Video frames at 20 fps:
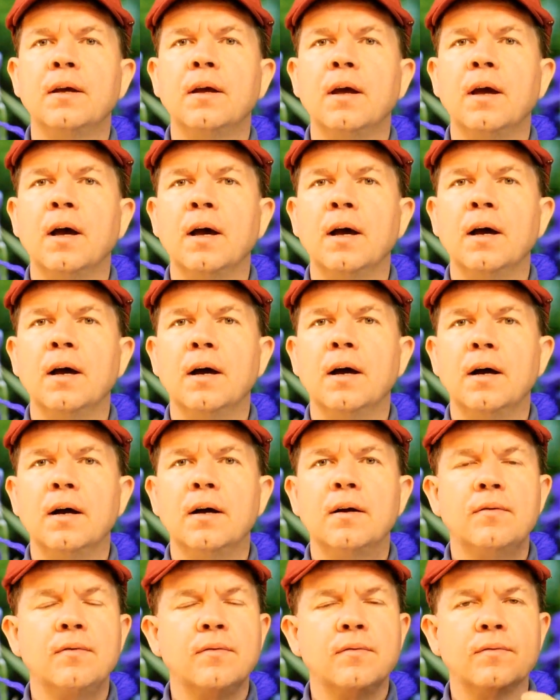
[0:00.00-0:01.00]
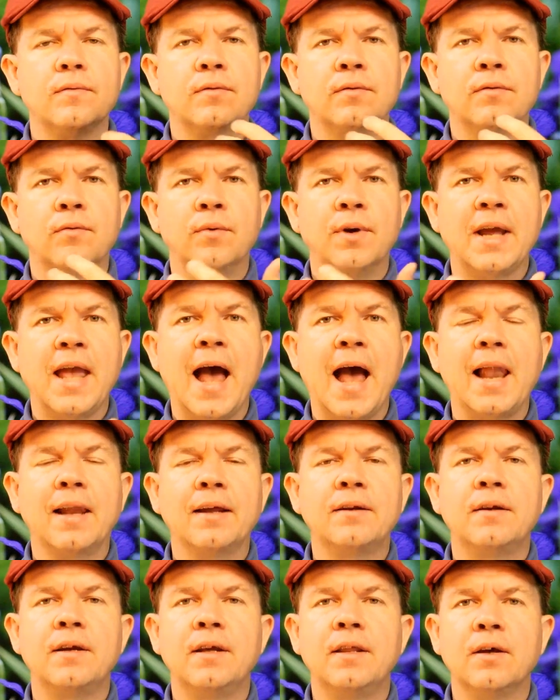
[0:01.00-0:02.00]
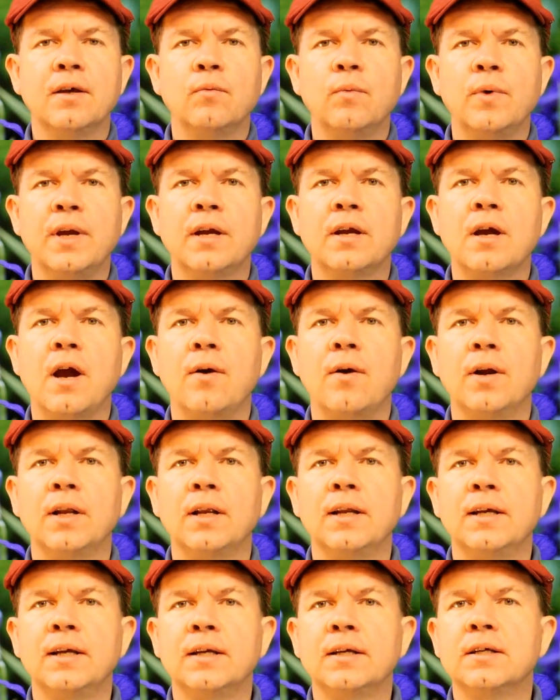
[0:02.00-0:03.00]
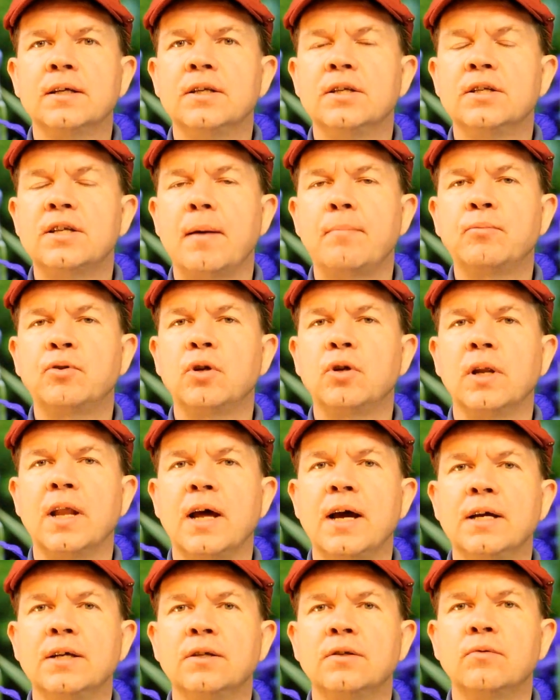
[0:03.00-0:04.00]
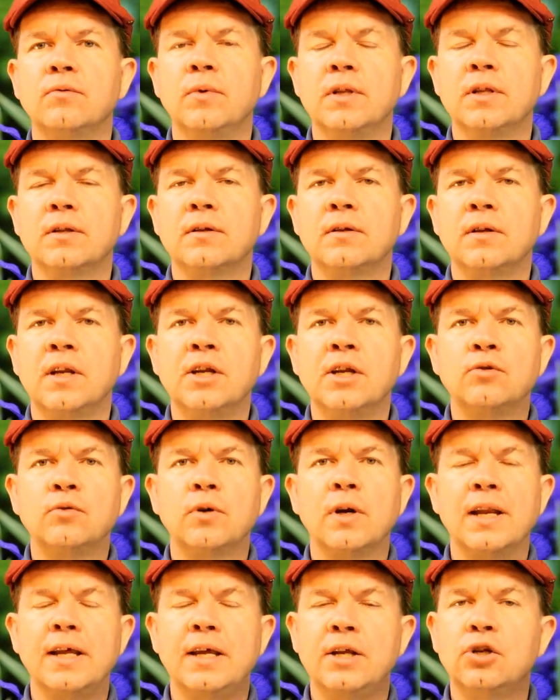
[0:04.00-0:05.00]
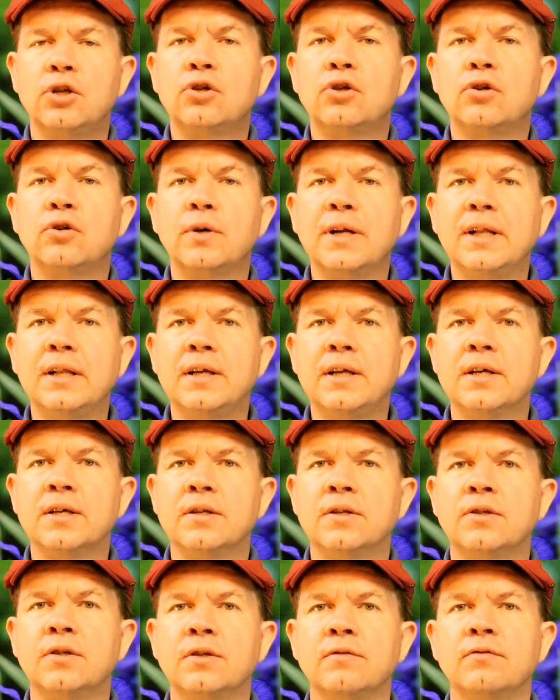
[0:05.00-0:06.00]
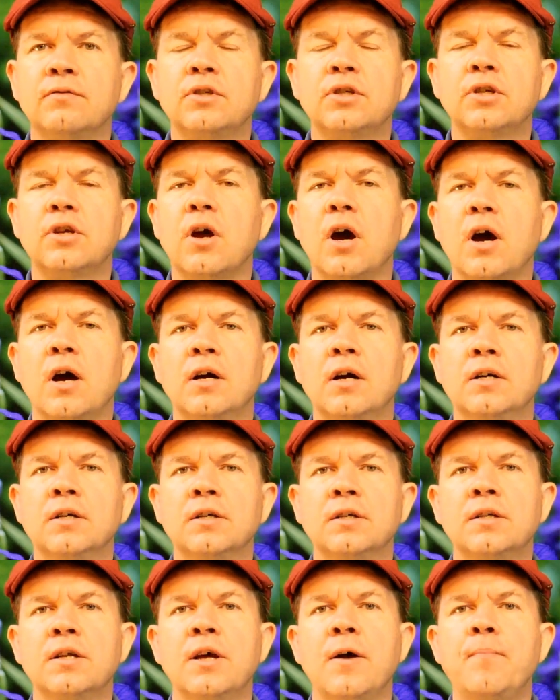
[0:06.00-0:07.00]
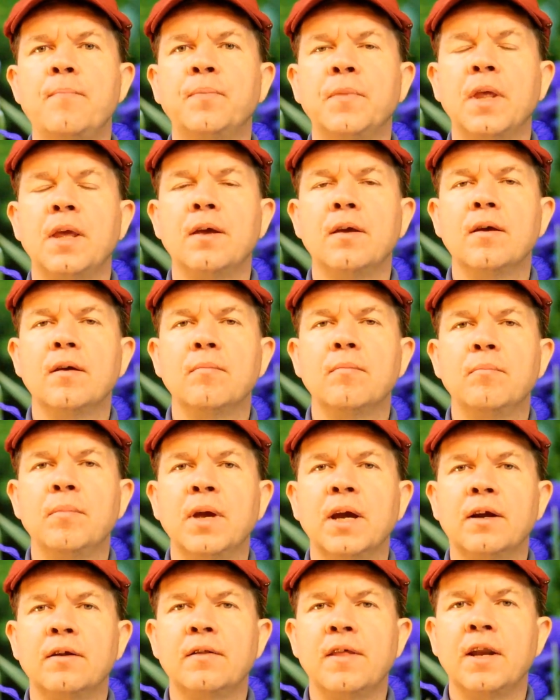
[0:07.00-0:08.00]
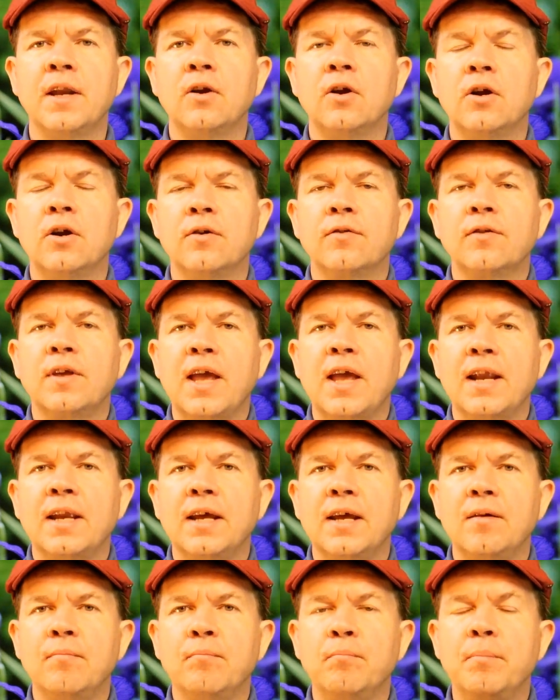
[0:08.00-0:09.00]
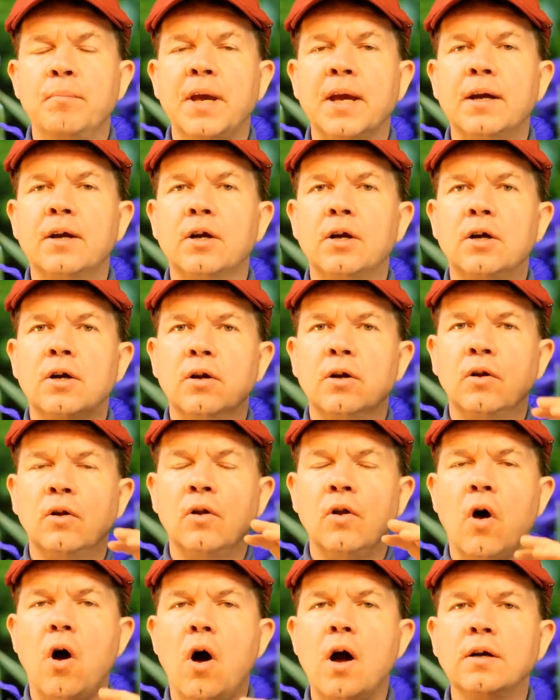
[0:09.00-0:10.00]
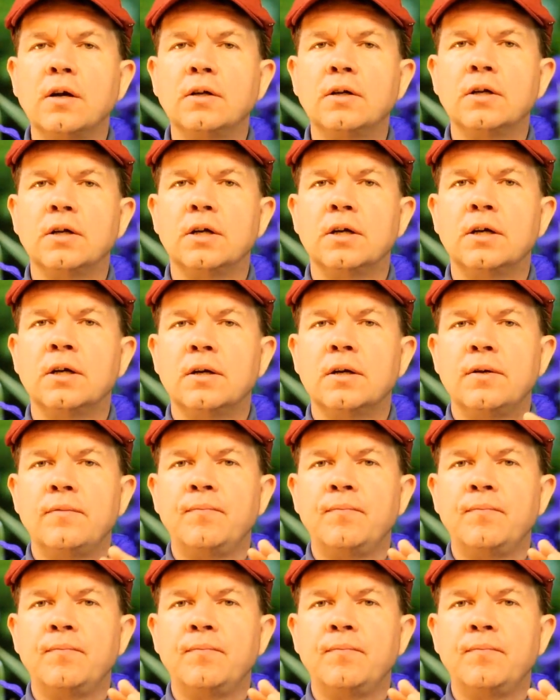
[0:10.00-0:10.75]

The reality that we currently conceptualize with literally trillions of stars bigger than Earth, getting bigger, longer.